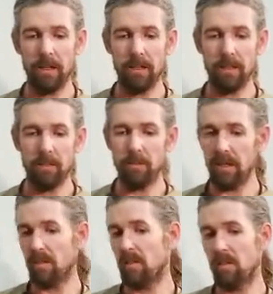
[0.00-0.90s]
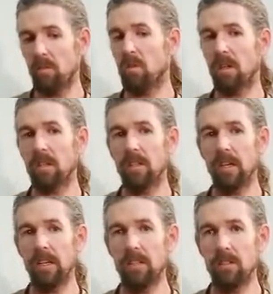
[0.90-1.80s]
And that's the work that
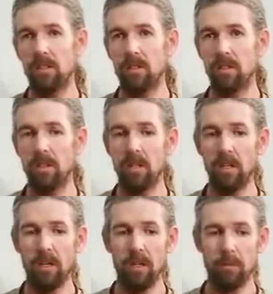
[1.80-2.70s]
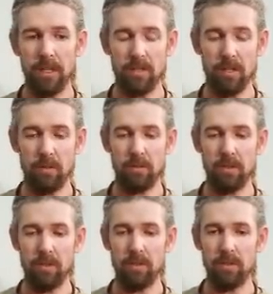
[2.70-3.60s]
I do myself,
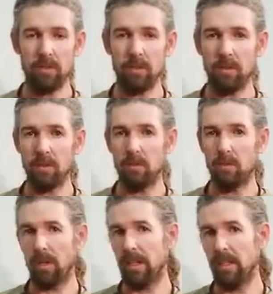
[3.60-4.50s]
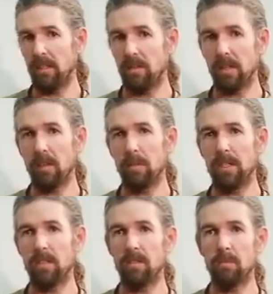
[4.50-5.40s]
too, is variety
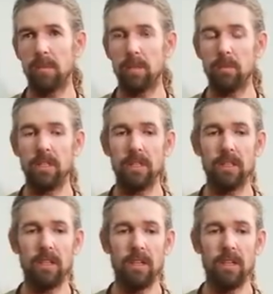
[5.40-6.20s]
development and plant breeding.